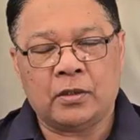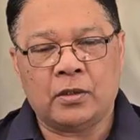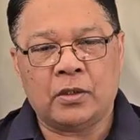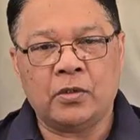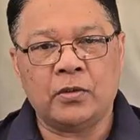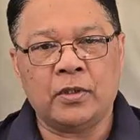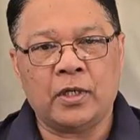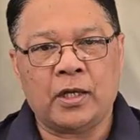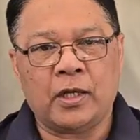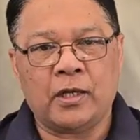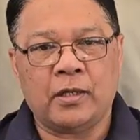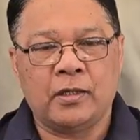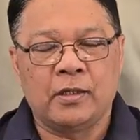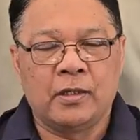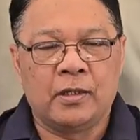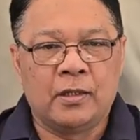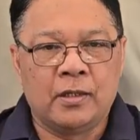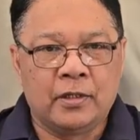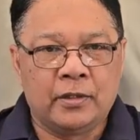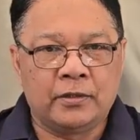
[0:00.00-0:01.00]
only
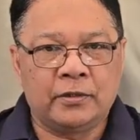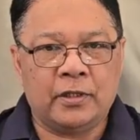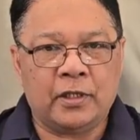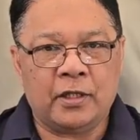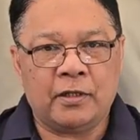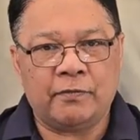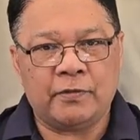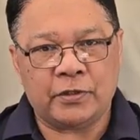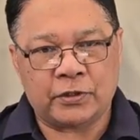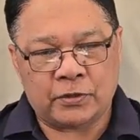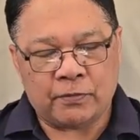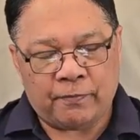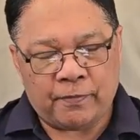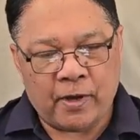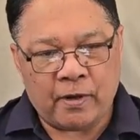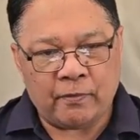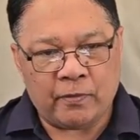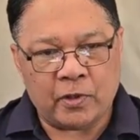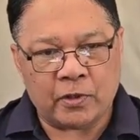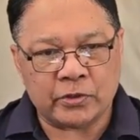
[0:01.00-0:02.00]
delivers
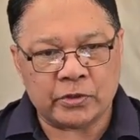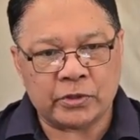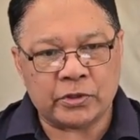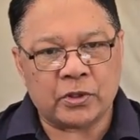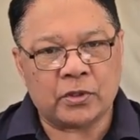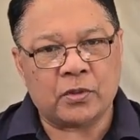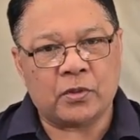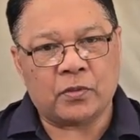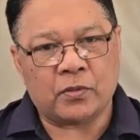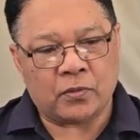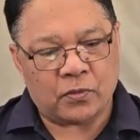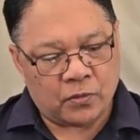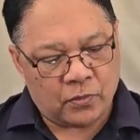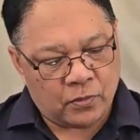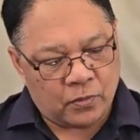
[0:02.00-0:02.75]
5 volts, so